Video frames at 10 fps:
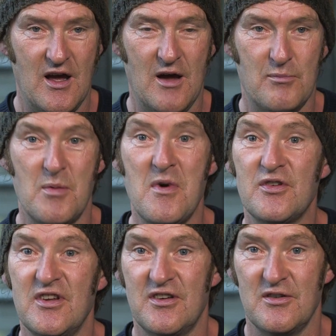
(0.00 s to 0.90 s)
uh,
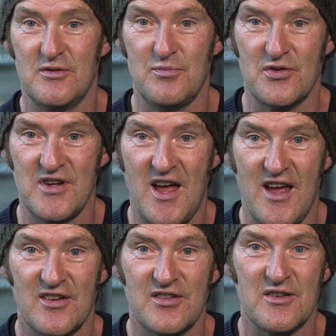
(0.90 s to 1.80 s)
promoted to Project
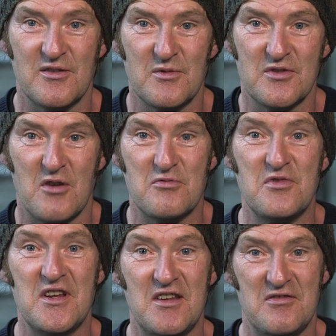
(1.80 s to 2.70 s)
X, which I
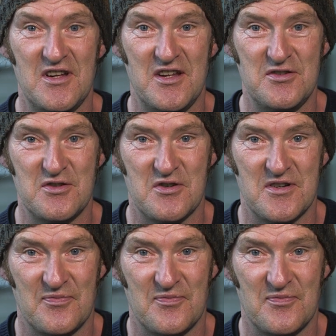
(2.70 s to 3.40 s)
really, really enjoy.